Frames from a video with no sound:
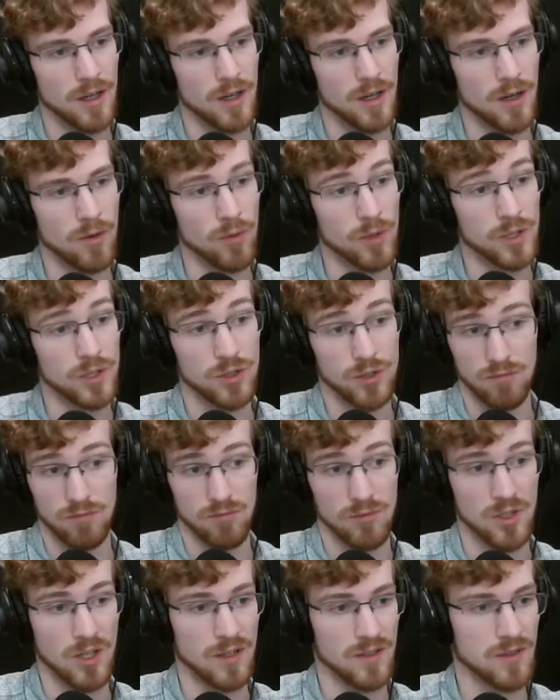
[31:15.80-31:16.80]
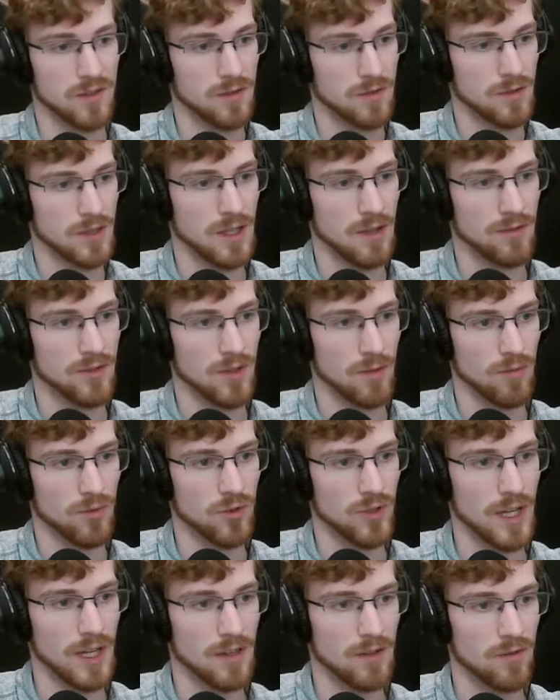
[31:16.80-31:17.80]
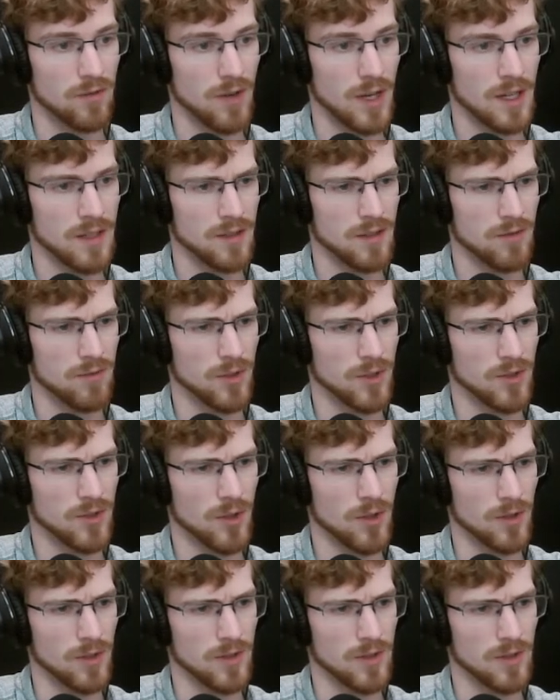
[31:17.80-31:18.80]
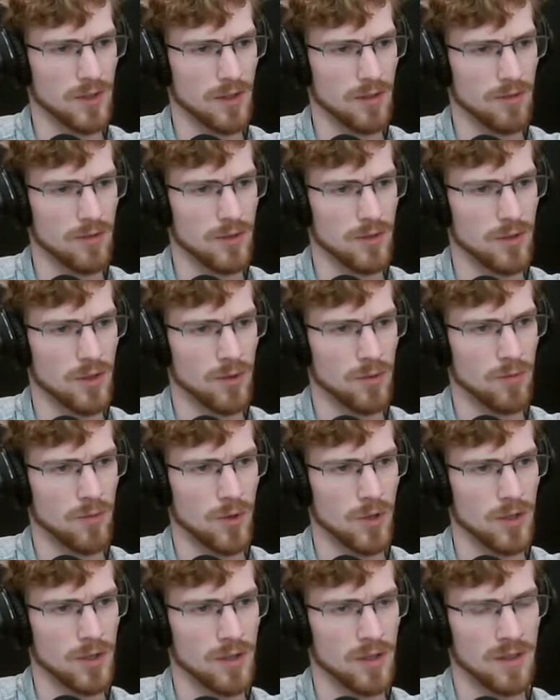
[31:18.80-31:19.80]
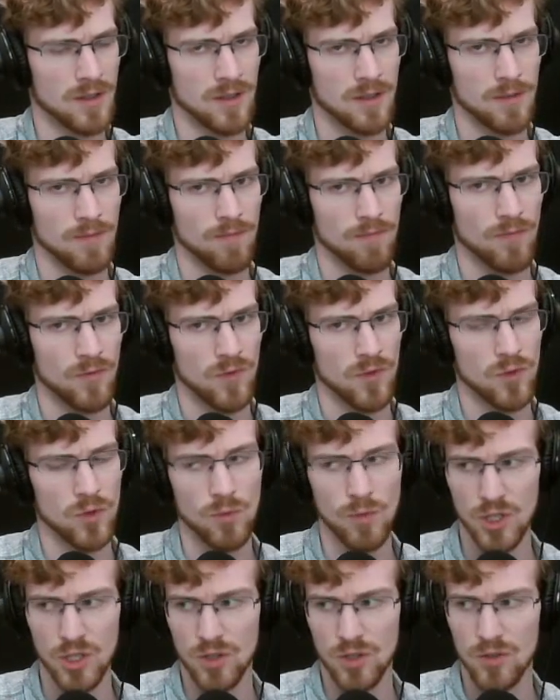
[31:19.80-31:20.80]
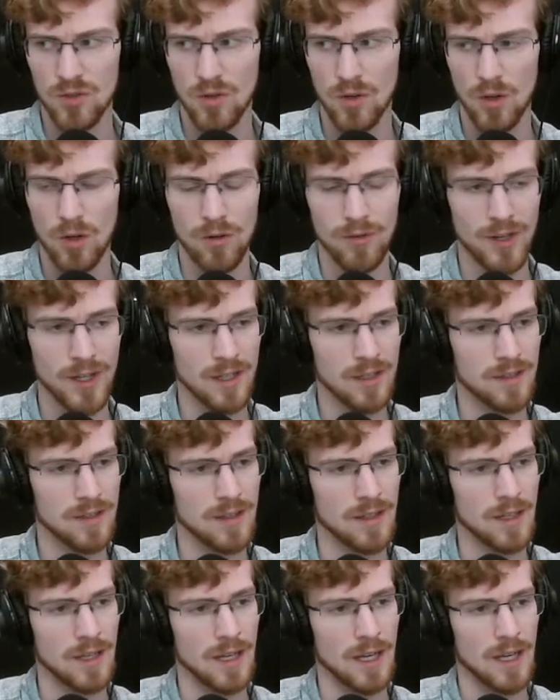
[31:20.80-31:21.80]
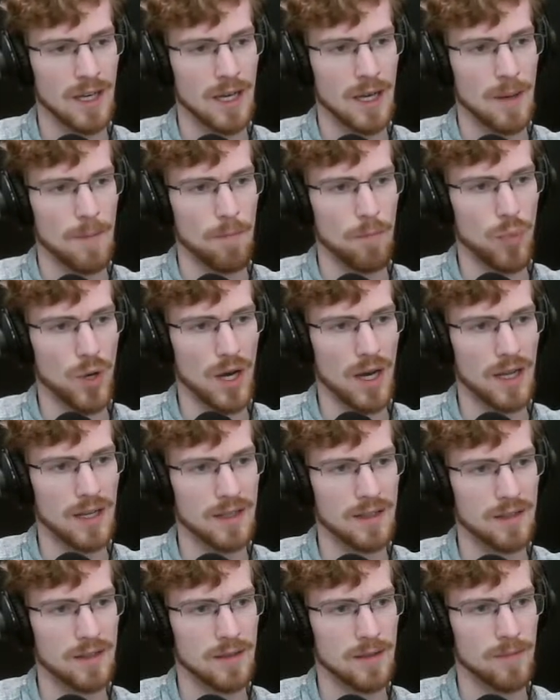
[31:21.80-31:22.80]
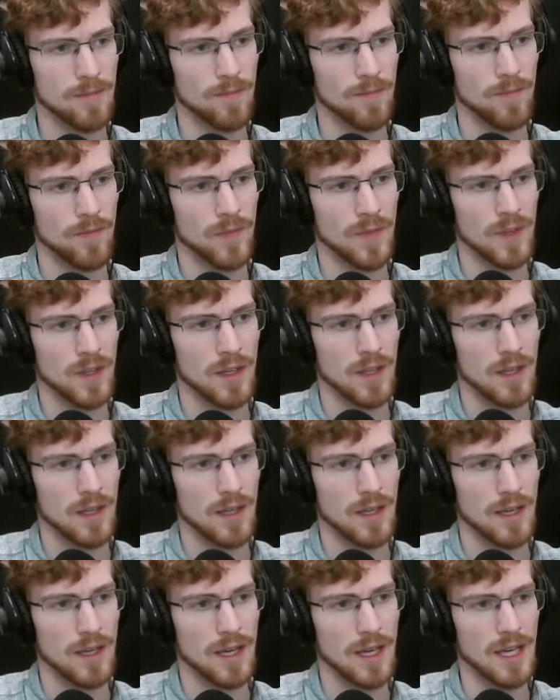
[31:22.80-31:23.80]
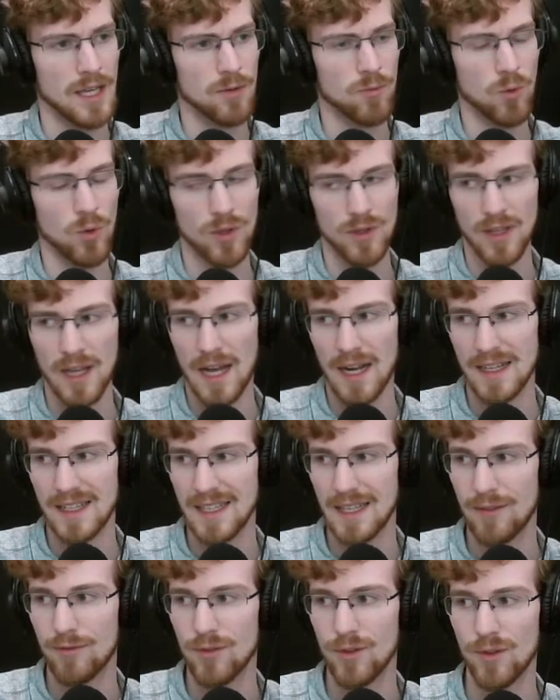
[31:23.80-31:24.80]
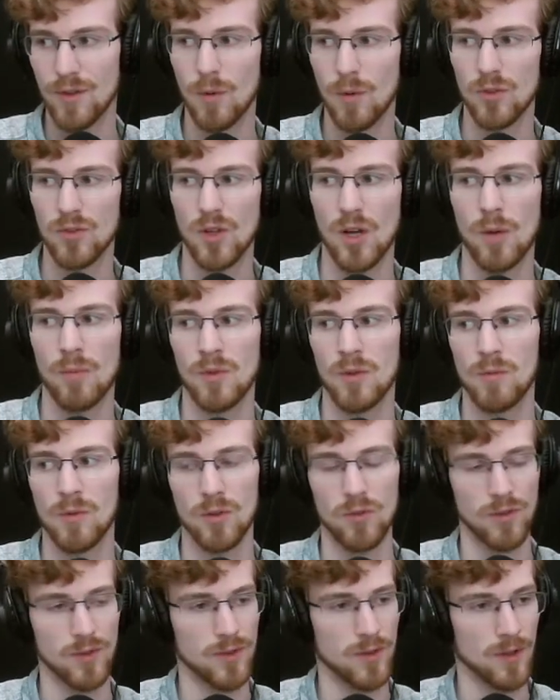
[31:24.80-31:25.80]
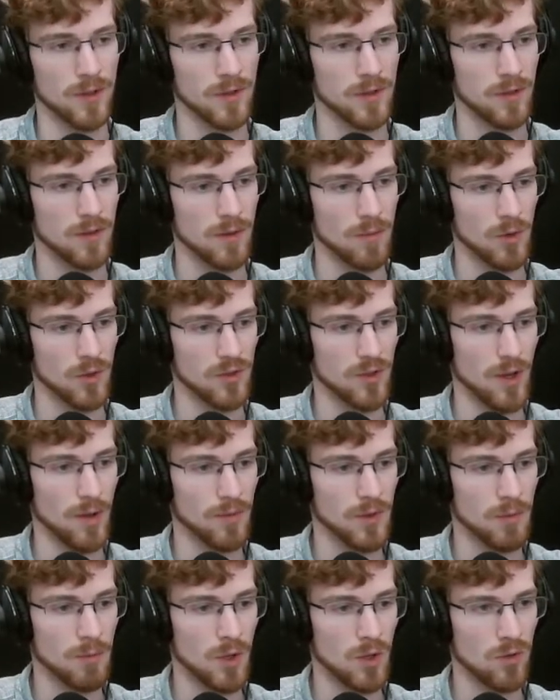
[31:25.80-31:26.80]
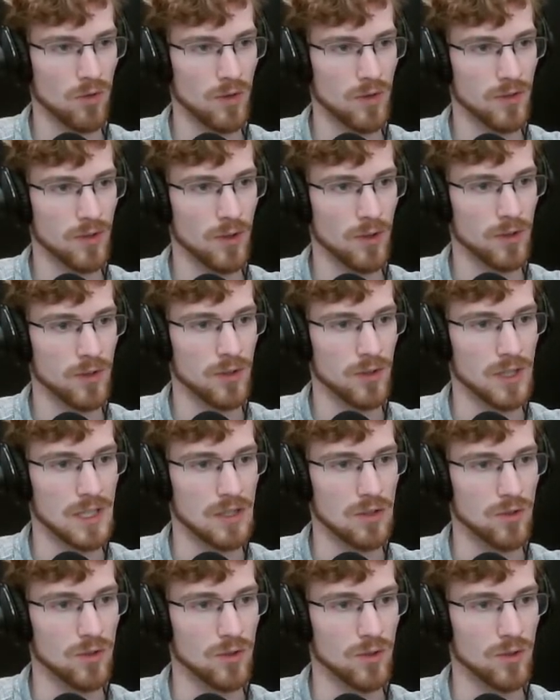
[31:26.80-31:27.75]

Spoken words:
which does give some great results if you don't want too much control over it, but it will not give you the most optimal result. The most optimal result you need to do